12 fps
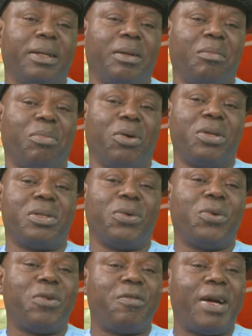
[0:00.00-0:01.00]
But
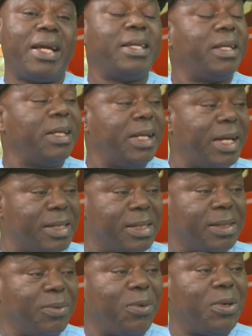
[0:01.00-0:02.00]
over the
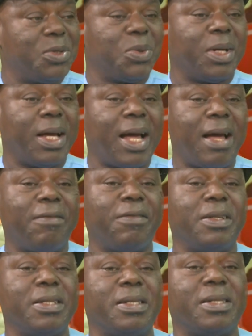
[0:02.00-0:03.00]
years, what we have
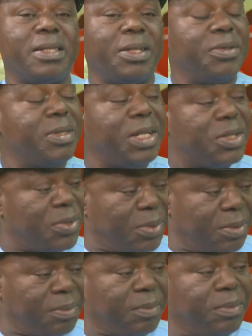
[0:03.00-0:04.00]
is siltation,
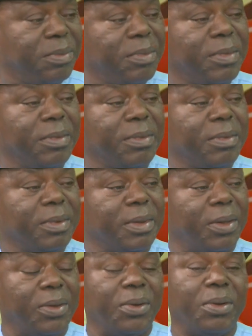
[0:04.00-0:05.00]

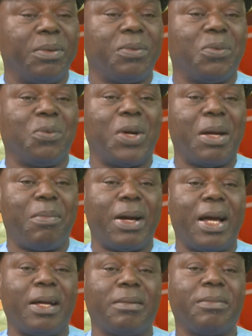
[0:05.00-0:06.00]

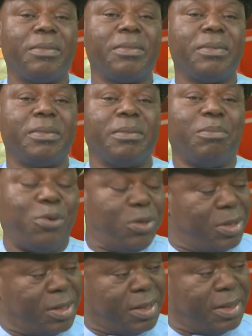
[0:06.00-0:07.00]
whereby
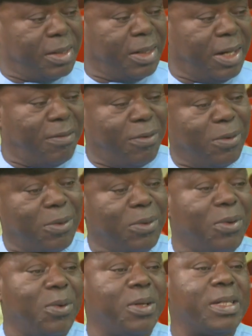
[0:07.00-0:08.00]
boats, even
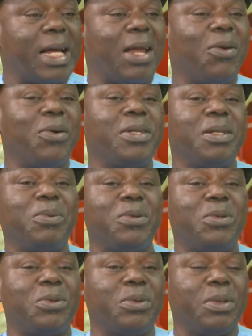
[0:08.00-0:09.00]
local ones, are not able
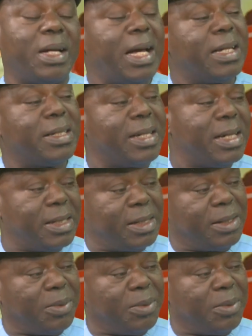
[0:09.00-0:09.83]
to access some